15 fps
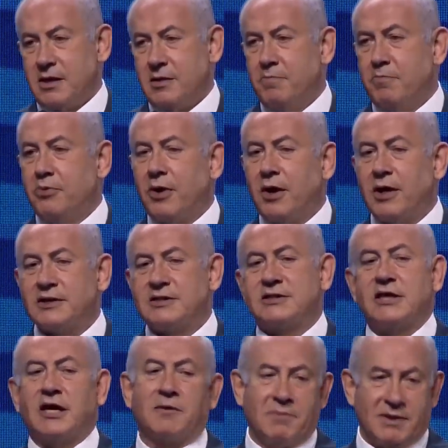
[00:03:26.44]
the broad
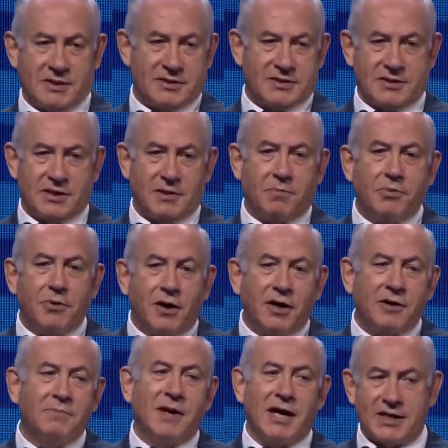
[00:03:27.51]
segments, the
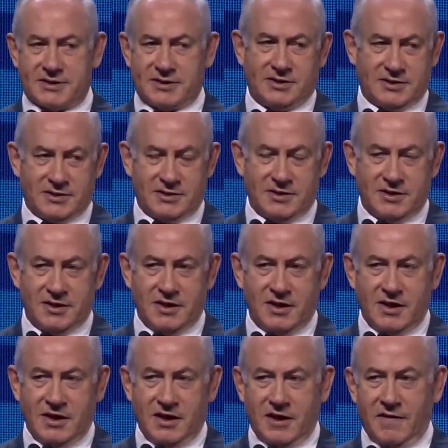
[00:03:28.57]
broad masses
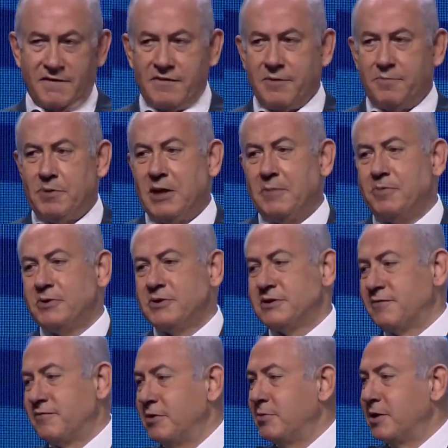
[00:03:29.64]
of the peoples
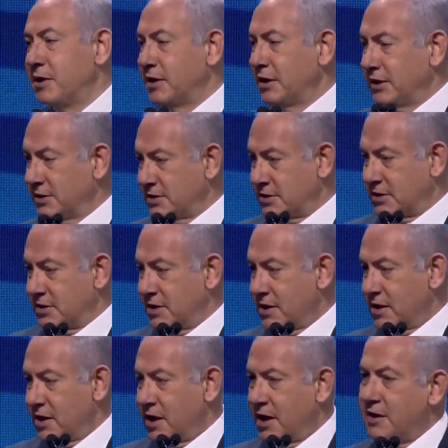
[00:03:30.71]
of the Middle East,
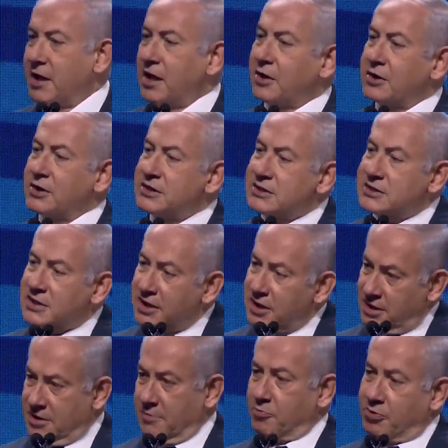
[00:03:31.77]
and they could
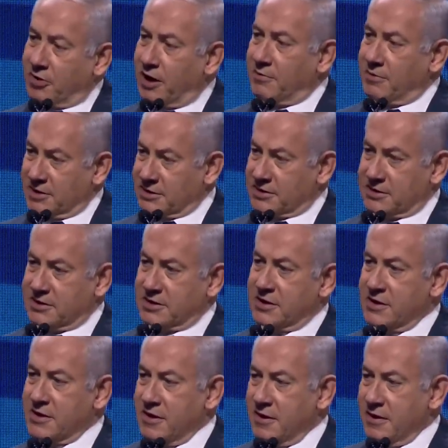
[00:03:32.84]
see the promise
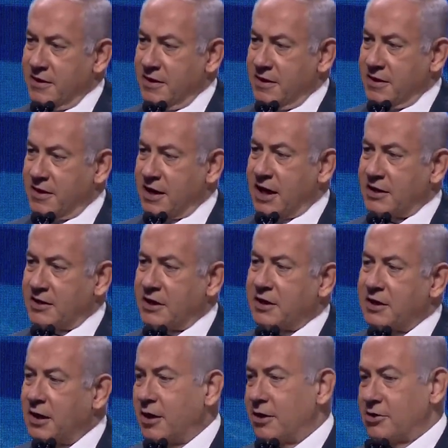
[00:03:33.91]
that
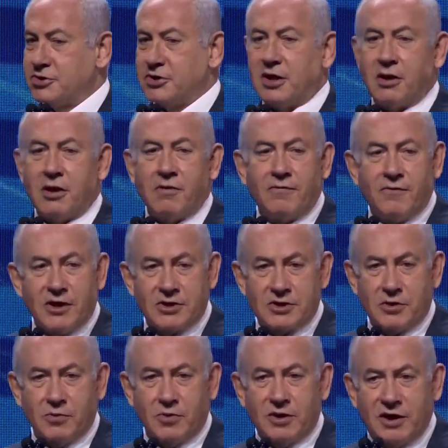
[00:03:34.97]
technology and
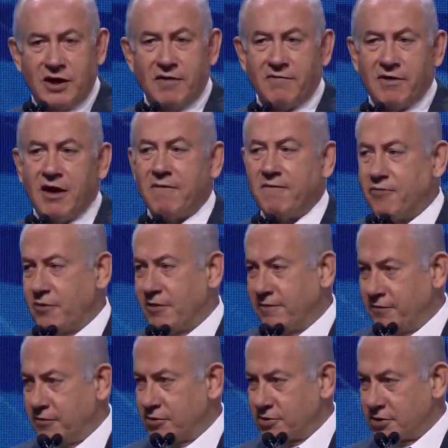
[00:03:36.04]
innovation would give them for the
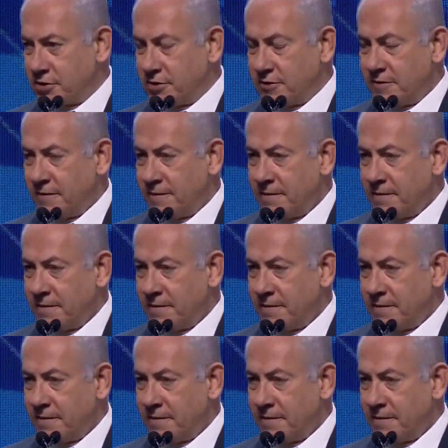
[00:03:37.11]
future,